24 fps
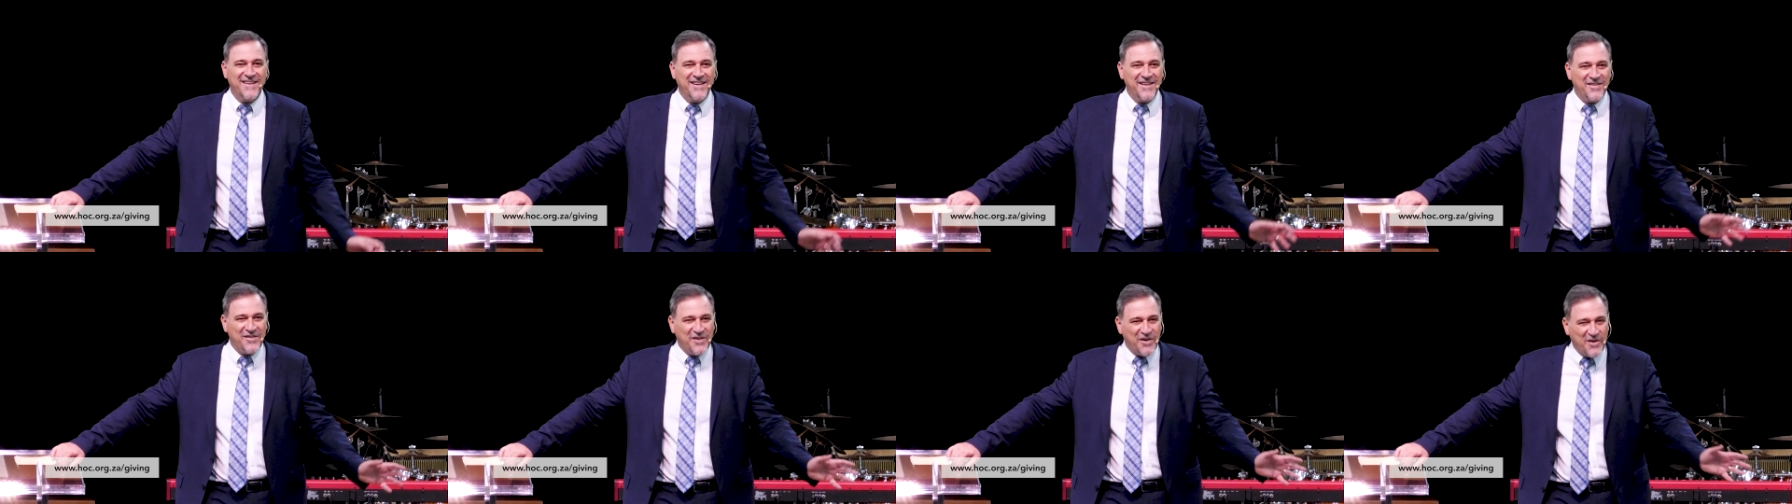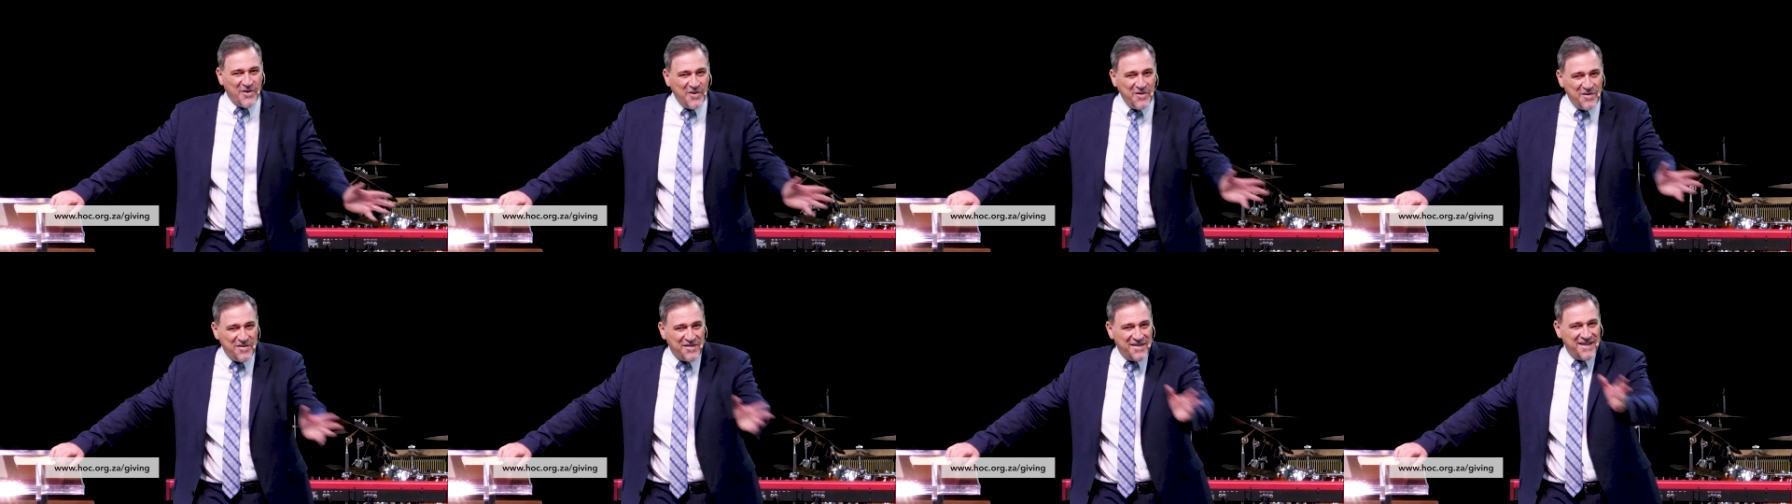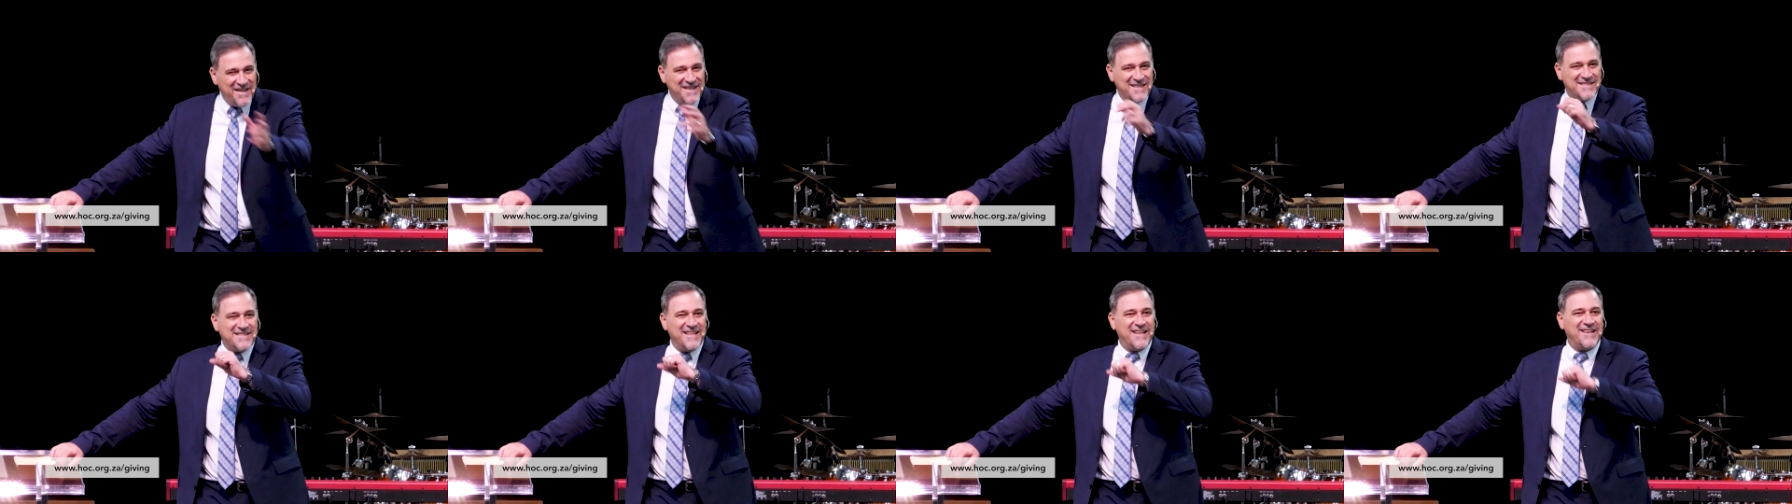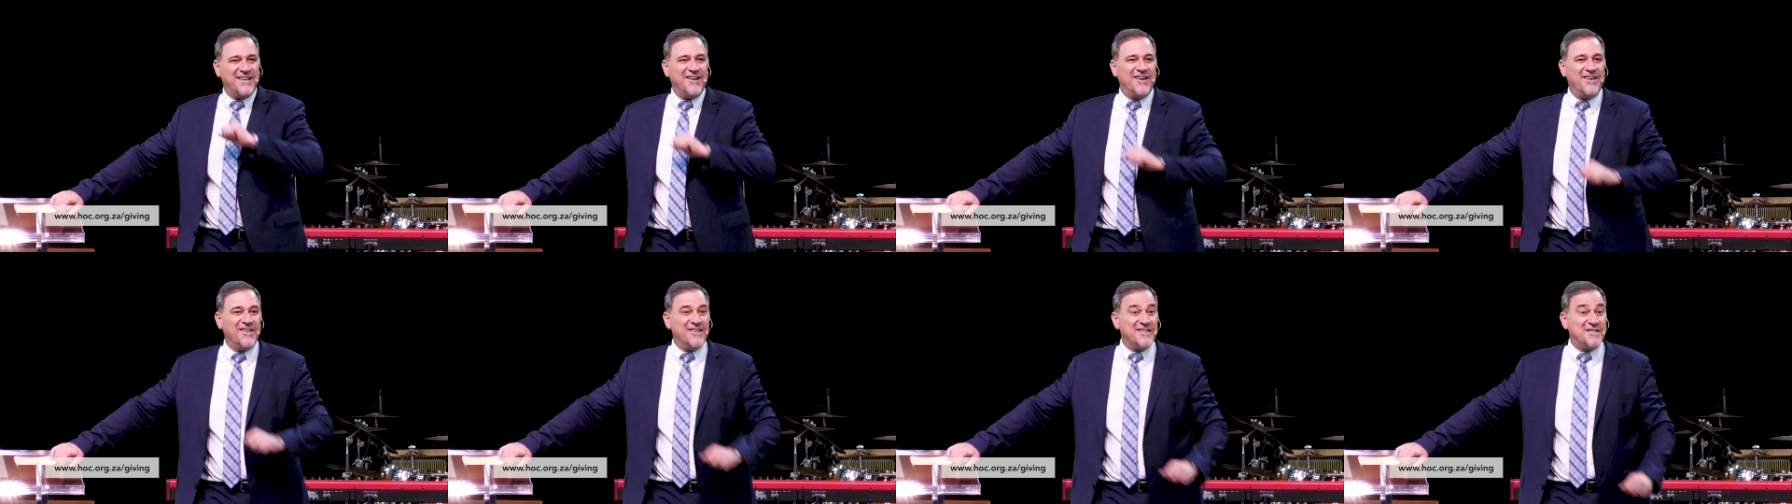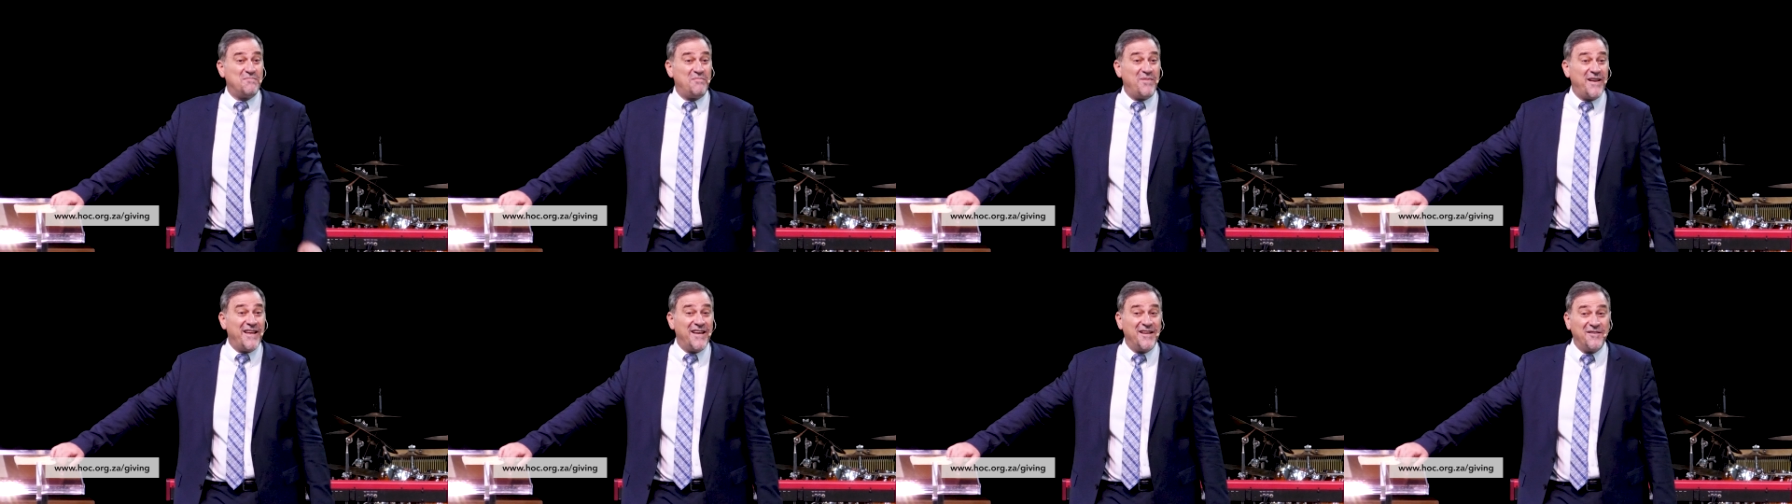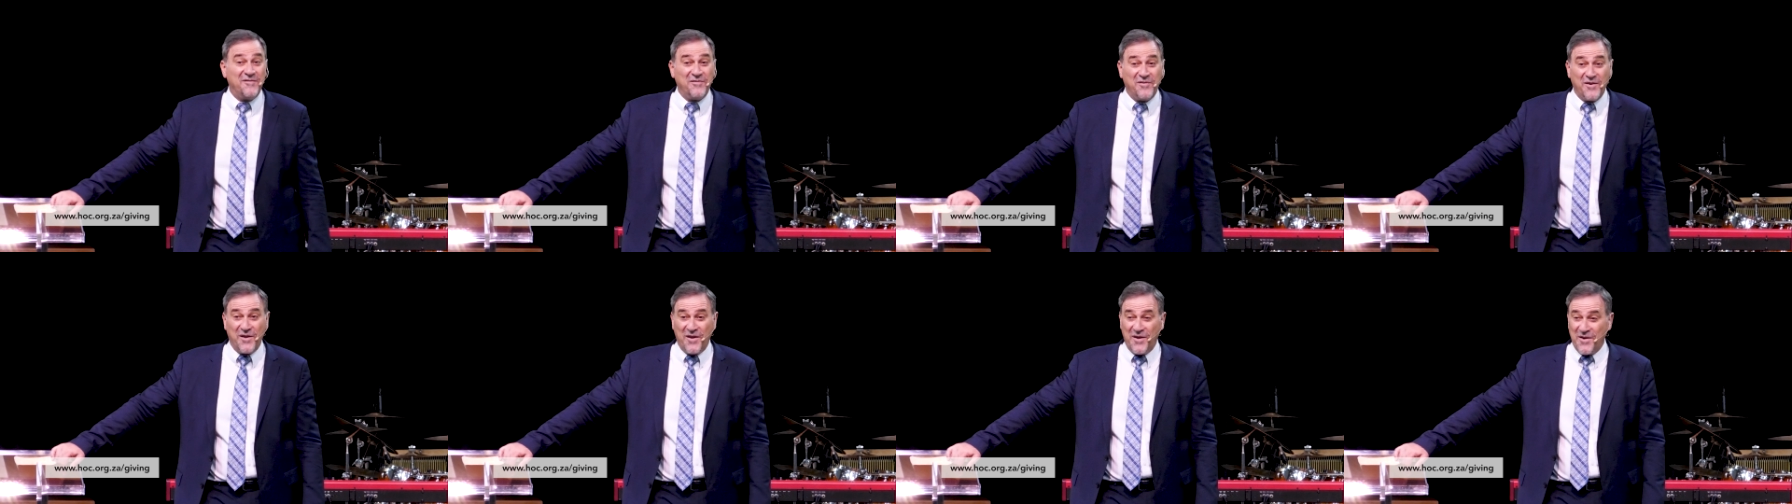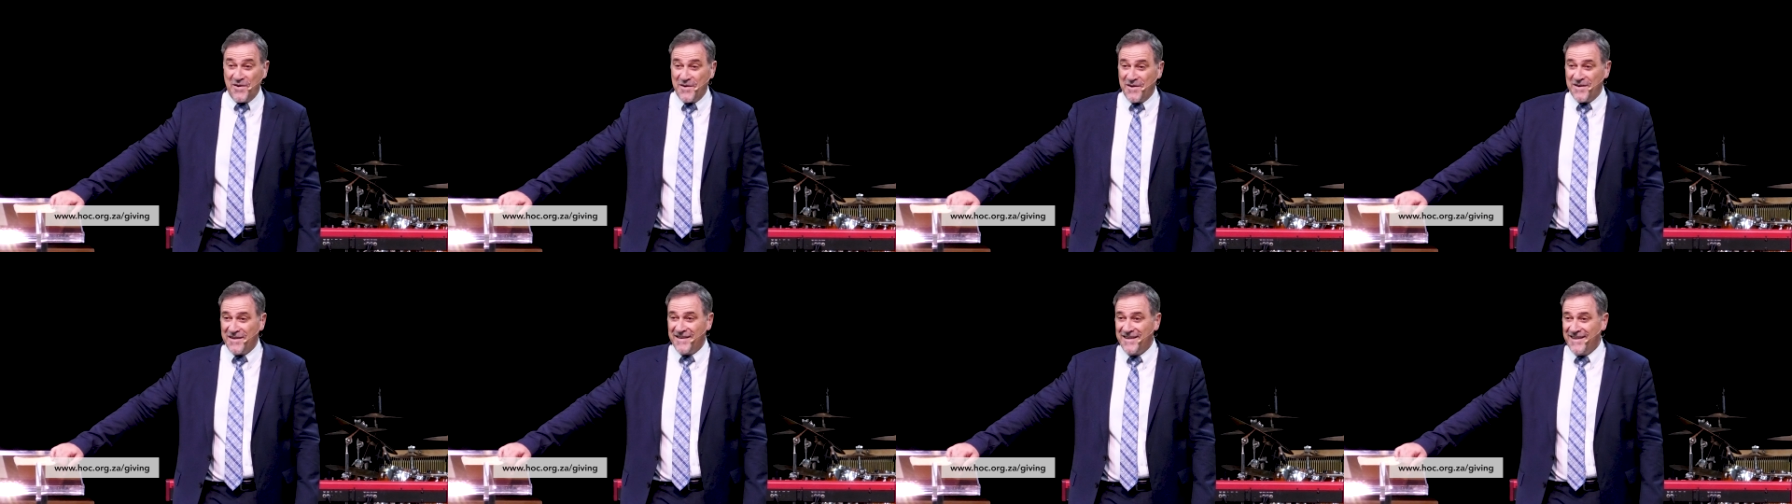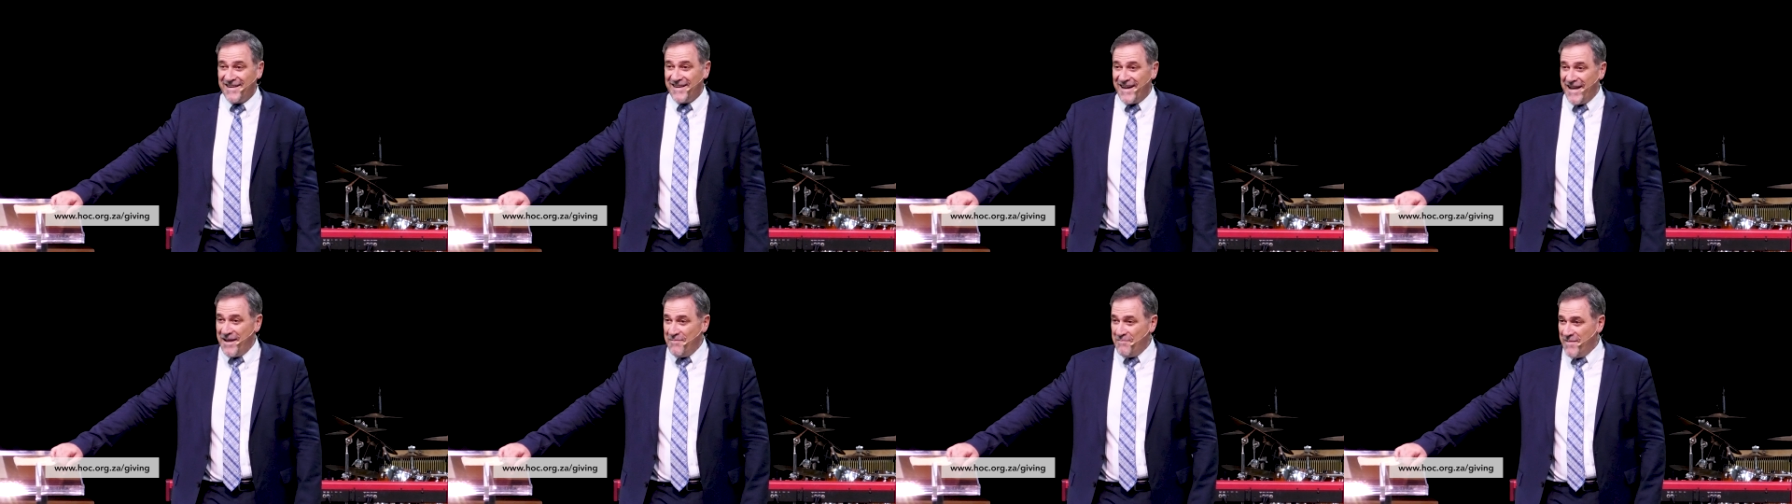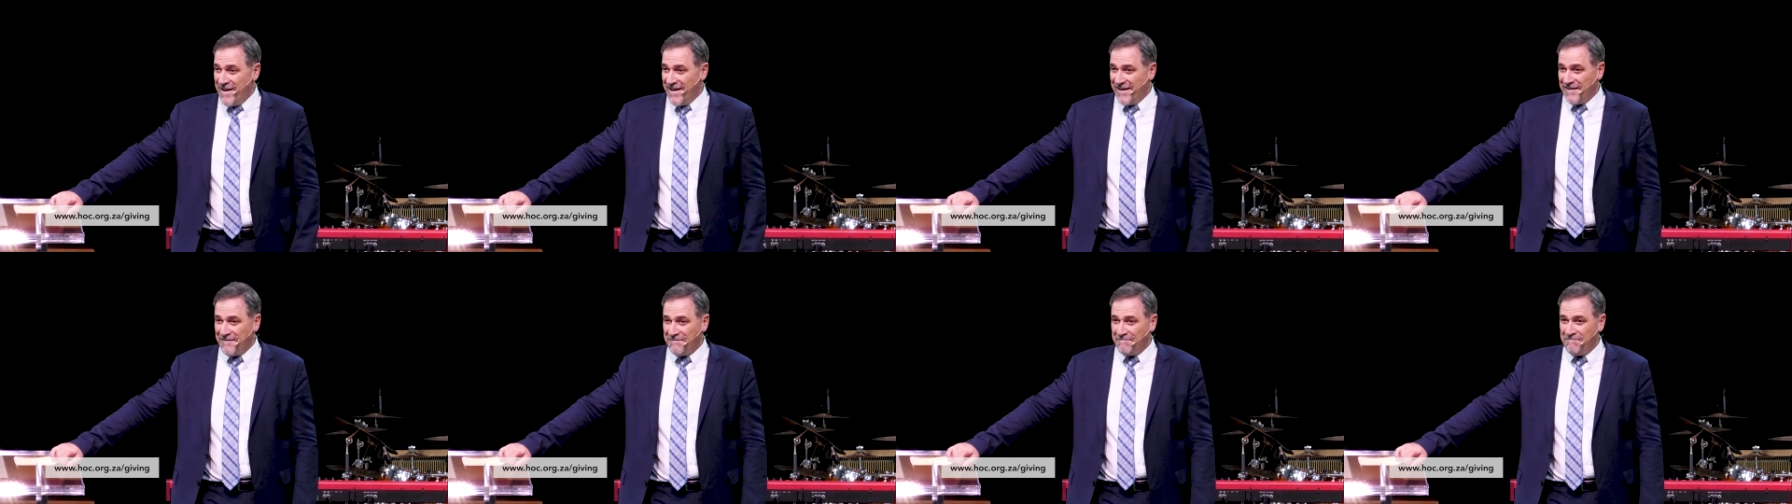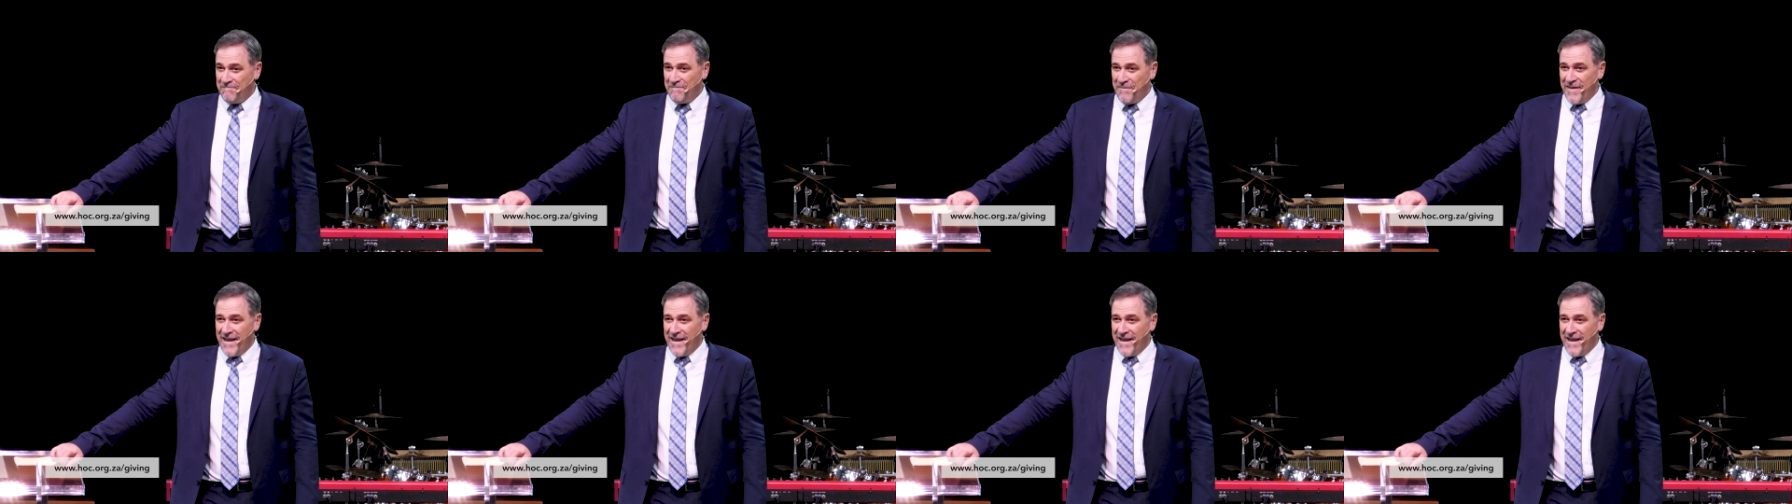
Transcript: the good things that God has planned for you. Amen.